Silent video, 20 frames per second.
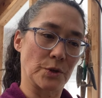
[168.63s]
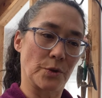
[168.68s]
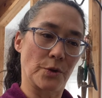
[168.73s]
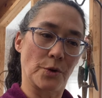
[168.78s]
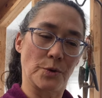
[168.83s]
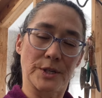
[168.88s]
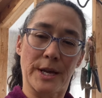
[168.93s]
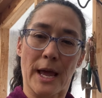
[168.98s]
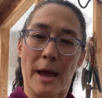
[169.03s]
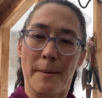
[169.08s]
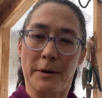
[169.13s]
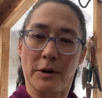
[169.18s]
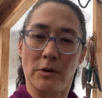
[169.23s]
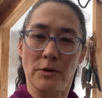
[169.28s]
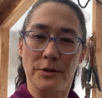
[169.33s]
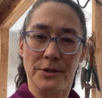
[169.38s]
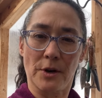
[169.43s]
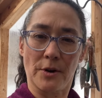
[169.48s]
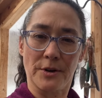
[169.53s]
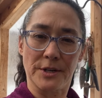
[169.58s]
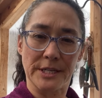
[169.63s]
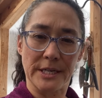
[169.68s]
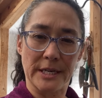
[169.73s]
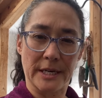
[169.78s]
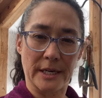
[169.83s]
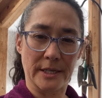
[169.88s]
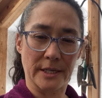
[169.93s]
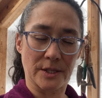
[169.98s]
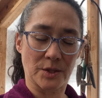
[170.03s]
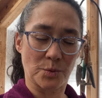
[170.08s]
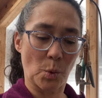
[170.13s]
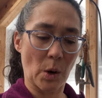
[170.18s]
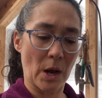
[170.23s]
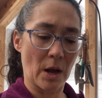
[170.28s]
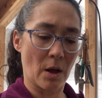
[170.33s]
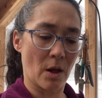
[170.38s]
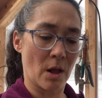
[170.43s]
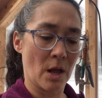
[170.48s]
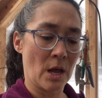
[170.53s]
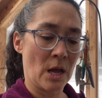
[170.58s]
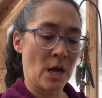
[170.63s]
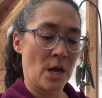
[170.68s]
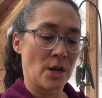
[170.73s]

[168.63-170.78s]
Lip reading: so those chemicals aren't in it as well.